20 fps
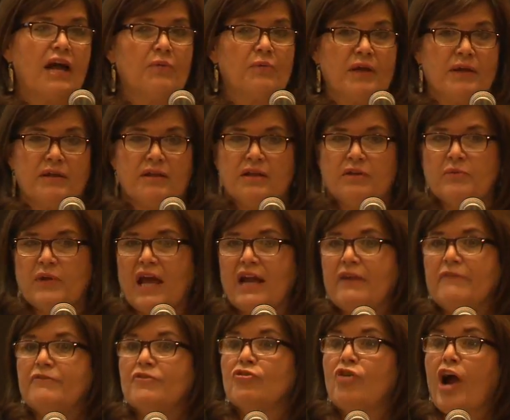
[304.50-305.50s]
that we had
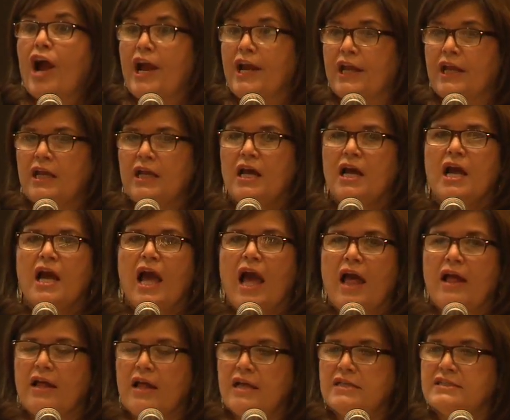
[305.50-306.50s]
a variety,
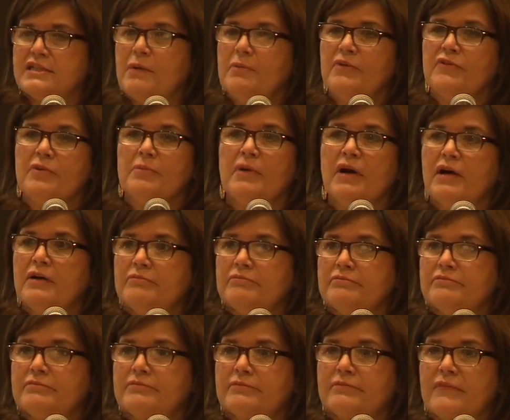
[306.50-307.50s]
some of them
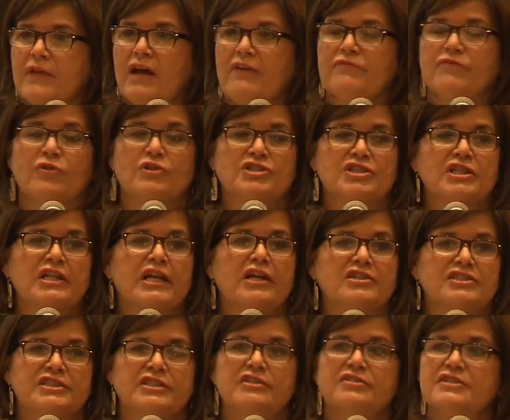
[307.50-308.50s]
unfortunately
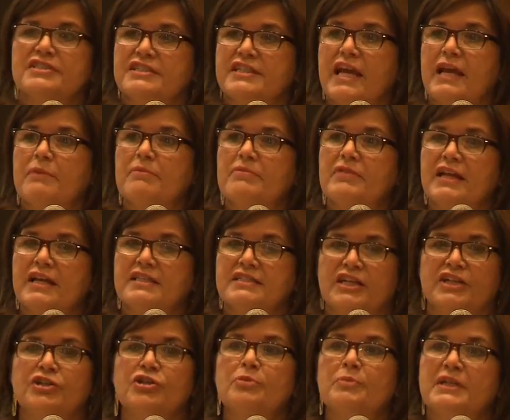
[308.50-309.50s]
are still the same things
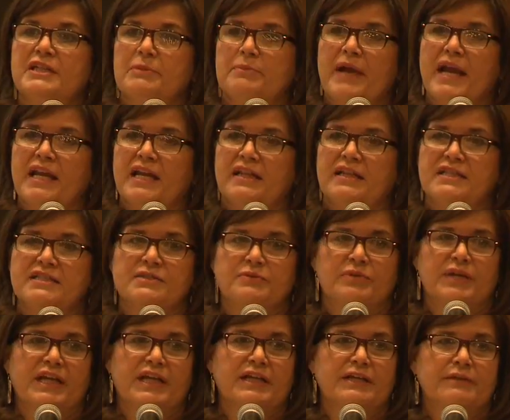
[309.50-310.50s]
that you'll be debating this
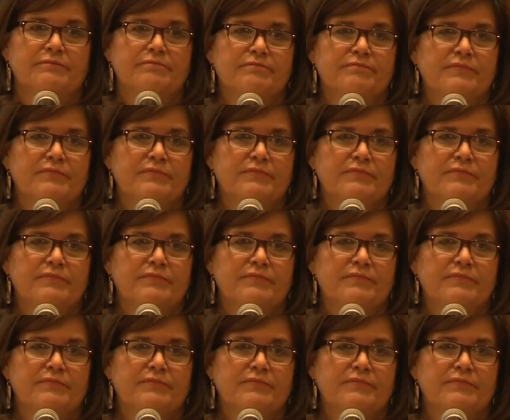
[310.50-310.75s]
week.